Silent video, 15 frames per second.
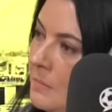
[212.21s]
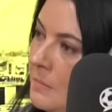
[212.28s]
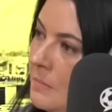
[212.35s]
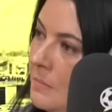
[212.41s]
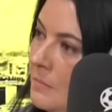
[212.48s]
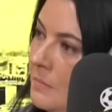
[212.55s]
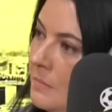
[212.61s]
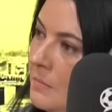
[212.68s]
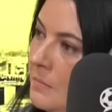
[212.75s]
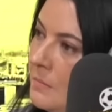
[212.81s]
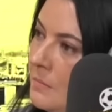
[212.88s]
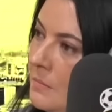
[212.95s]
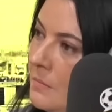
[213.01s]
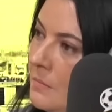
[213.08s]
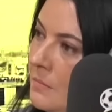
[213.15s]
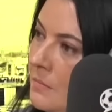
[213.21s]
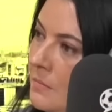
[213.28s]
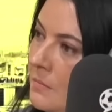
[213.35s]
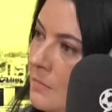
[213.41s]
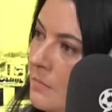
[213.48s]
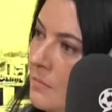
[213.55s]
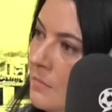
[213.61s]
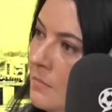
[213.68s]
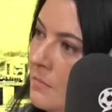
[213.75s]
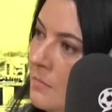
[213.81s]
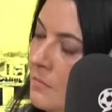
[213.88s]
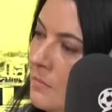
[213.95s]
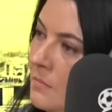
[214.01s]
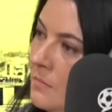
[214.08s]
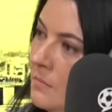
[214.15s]

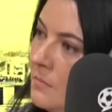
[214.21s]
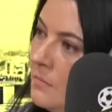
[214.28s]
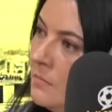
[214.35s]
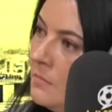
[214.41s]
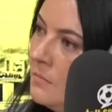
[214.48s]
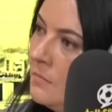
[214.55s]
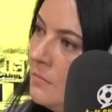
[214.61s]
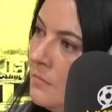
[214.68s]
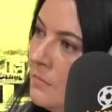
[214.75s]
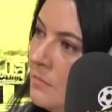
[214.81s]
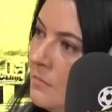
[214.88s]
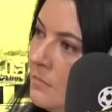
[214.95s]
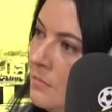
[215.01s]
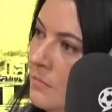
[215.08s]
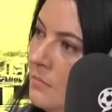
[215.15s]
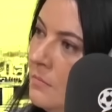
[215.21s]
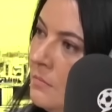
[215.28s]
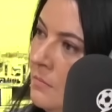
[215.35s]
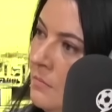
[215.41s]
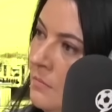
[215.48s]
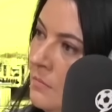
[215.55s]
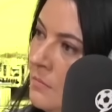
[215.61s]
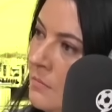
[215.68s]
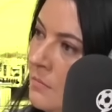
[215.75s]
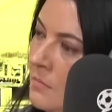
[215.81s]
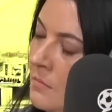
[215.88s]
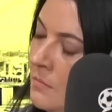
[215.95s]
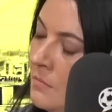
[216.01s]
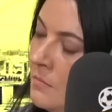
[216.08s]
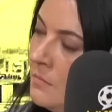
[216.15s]

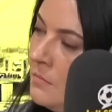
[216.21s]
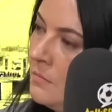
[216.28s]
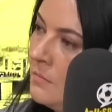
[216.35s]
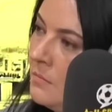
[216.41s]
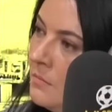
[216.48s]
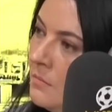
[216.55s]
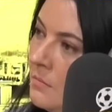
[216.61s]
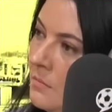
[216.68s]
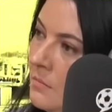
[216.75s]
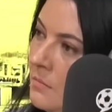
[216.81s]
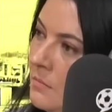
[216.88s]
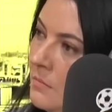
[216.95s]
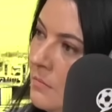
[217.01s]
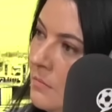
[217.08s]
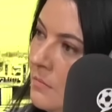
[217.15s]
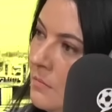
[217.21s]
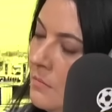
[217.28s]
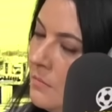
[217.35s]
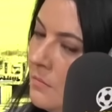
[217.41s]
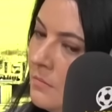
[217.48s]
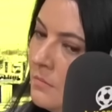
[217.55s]
The person shown says nothing.